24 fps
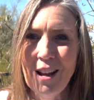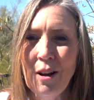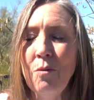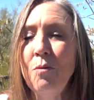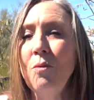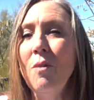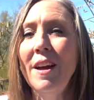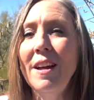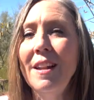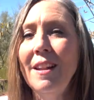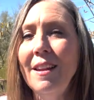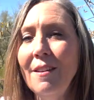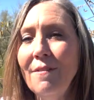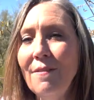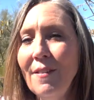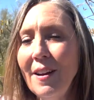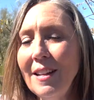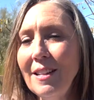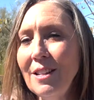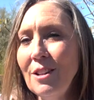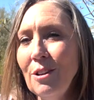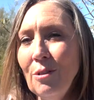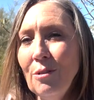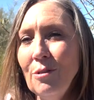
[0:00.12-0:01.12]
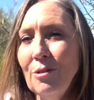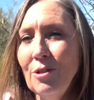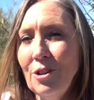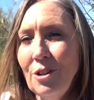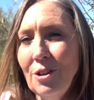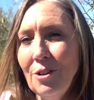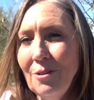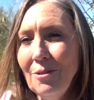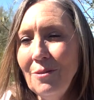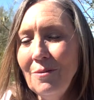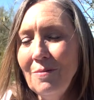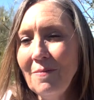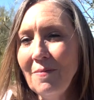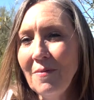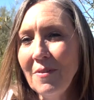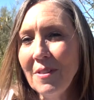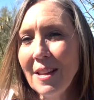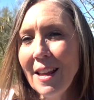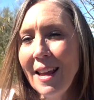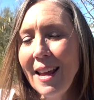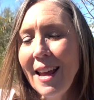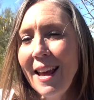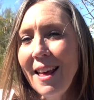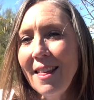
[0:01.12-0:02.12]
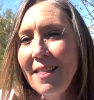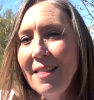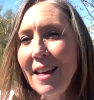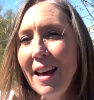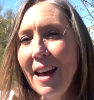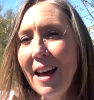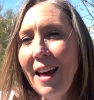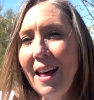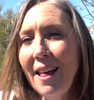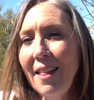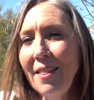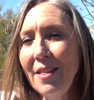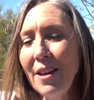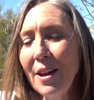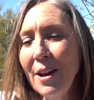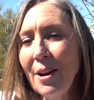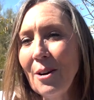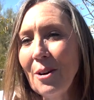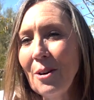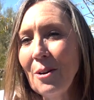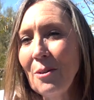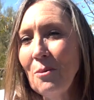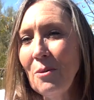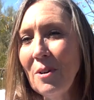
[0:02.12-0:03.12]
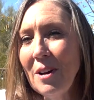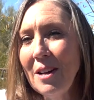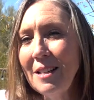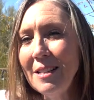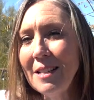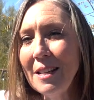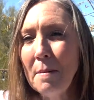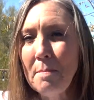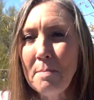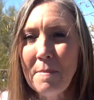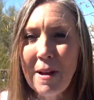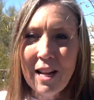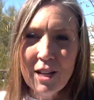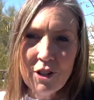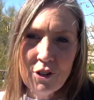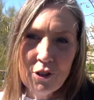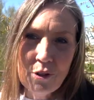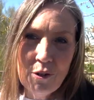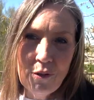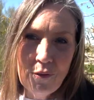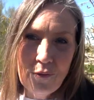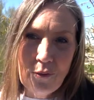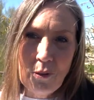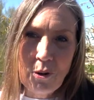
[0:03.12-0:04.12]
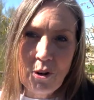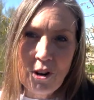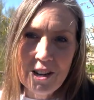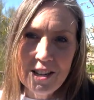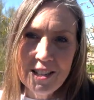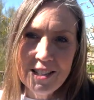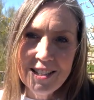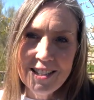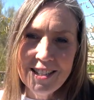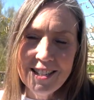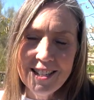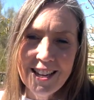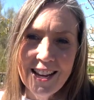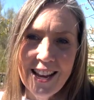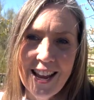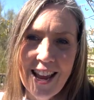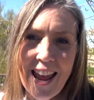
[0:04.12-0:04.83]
What if I told you that there was a magical forest